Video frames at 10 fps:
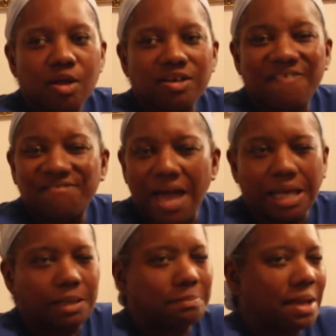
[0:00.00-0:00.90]

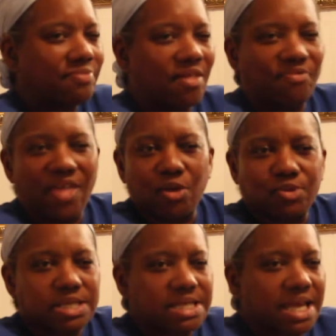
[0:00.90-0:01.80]
development that they
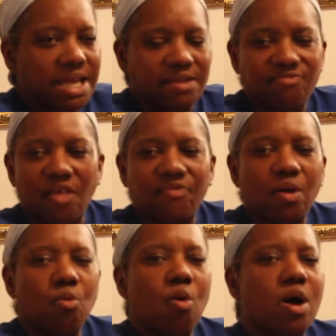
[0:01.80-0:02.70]
received, that they
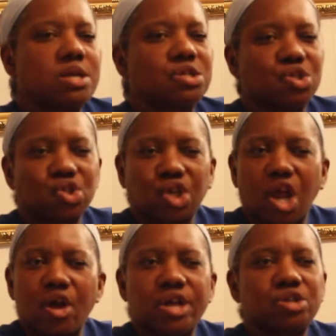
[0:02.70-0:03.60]
want to
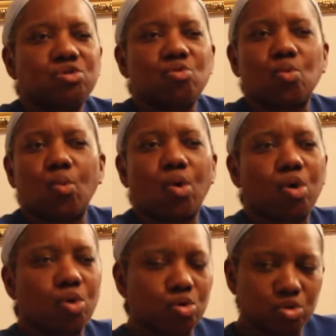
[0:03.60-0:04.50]
share it to the
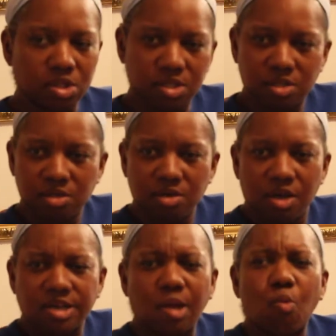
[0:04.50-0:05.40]
world.
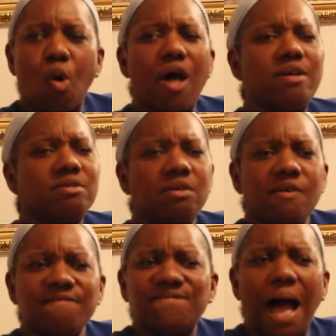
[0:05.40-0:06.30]
They want
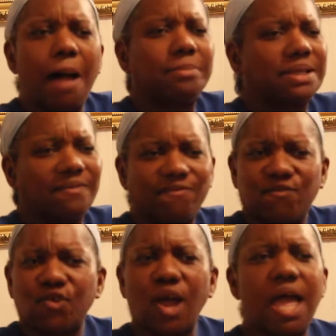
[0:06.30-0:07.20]
family,
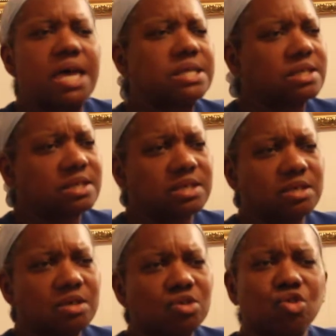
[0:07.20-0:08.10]
friends,
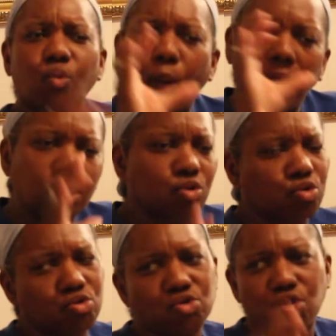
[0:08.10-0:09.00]

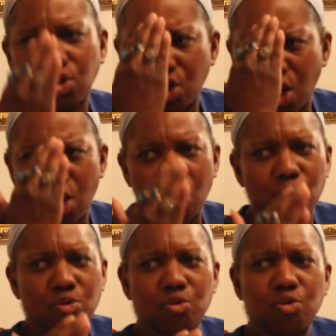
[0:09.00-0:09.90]
strangers to know
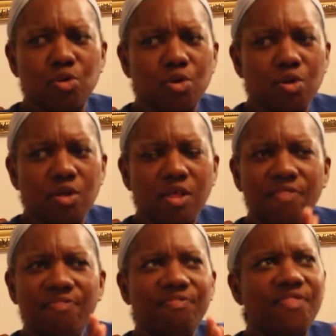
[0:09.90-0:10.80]

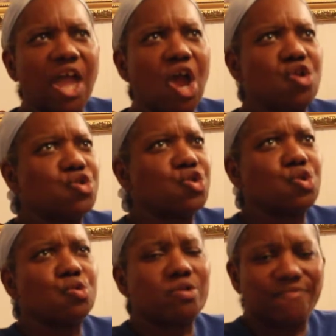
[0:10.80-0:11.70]
their
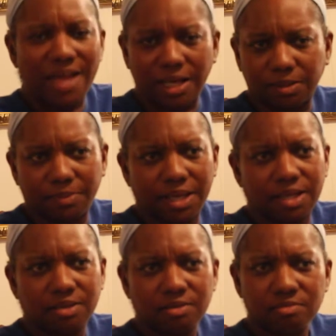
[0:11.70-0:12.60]
new development.
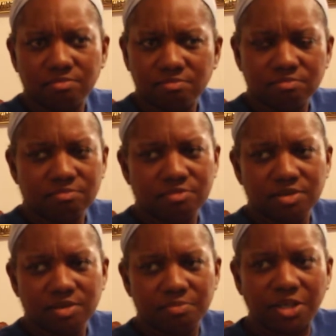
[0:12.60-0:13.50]

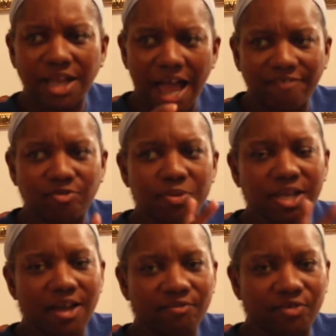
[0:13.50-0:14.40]
But you have to be
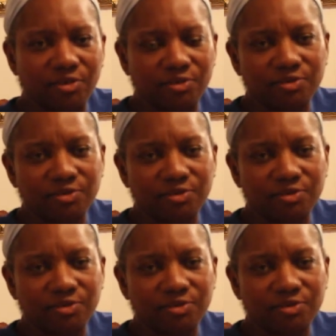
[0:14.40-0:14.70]
careful,